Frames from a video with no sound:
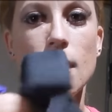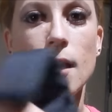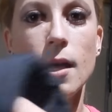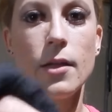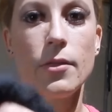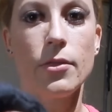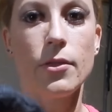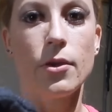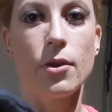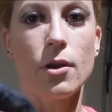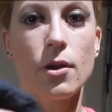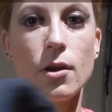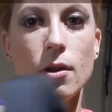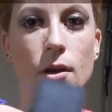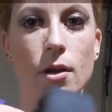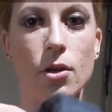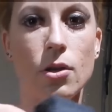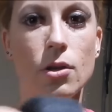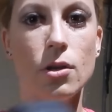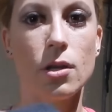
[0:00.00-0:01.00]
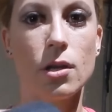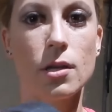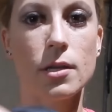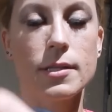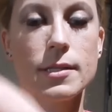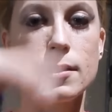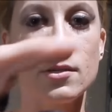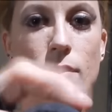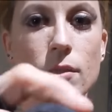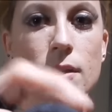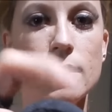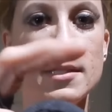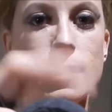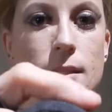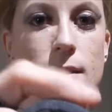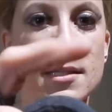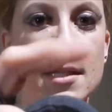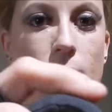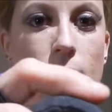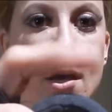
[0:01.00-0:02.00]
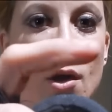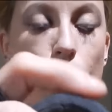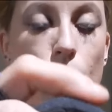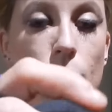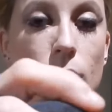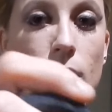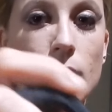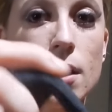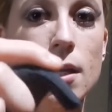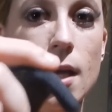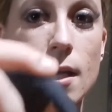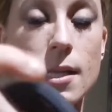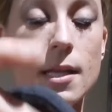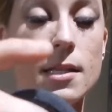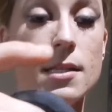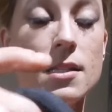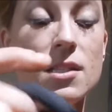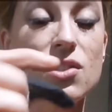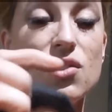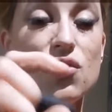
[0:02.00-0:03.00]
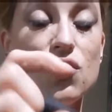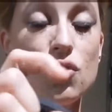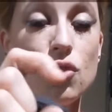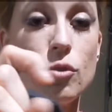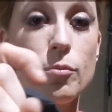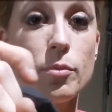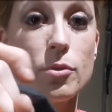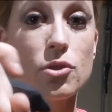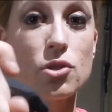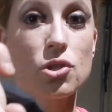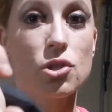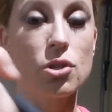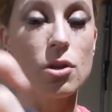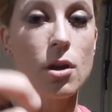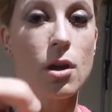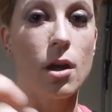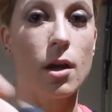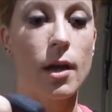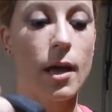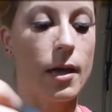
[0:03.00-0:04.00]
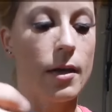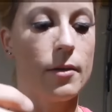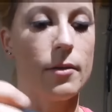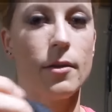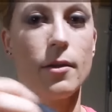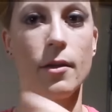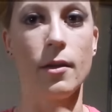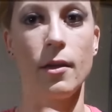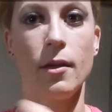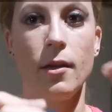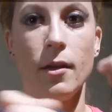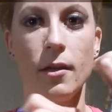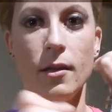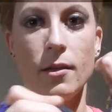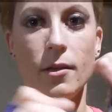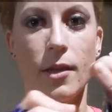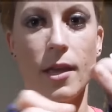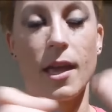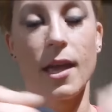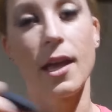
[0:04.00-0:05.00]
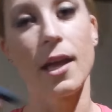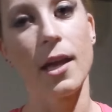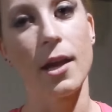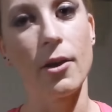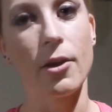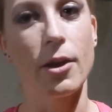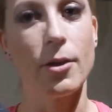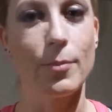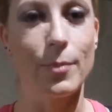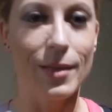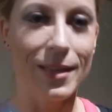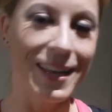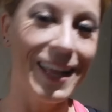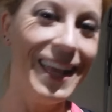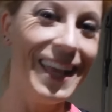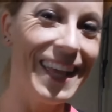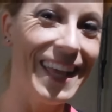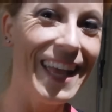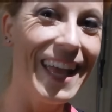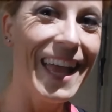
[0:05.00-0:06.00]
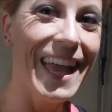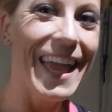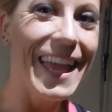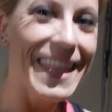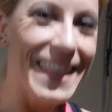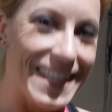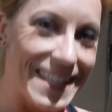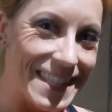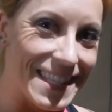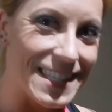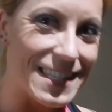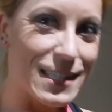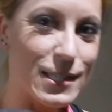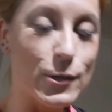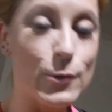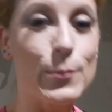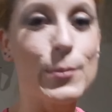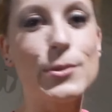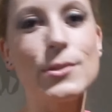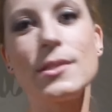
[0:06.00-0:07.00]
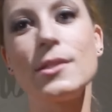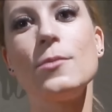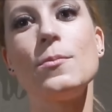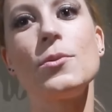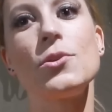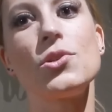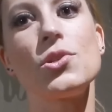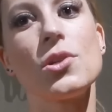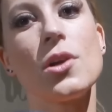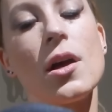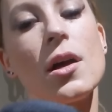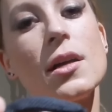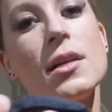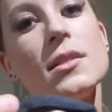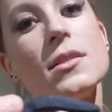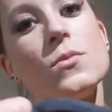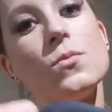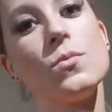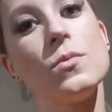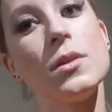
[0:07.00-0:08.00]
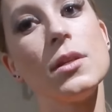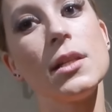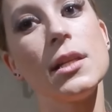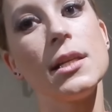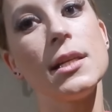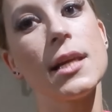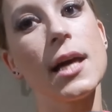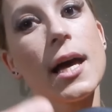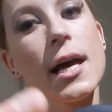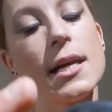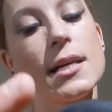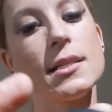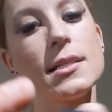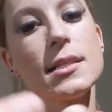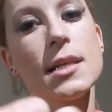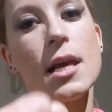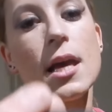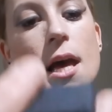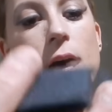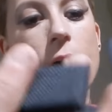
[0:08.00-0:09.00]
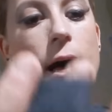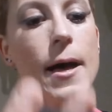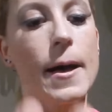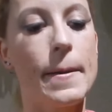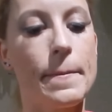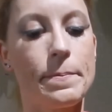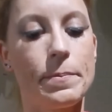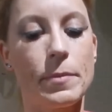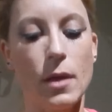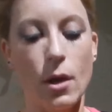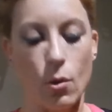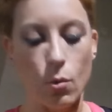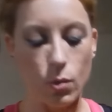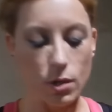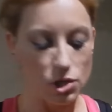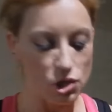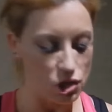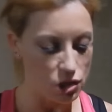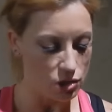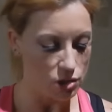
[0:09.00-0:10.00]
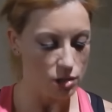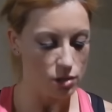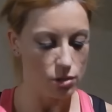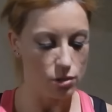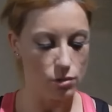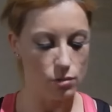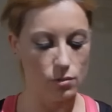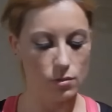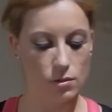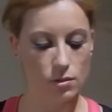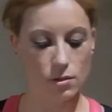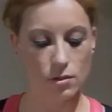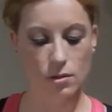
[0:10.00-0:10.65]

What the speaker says: and they're hooks, so this is like a really nice, it's super strong. You can't hear it, but this is super, super strong. It's really nice. What you do,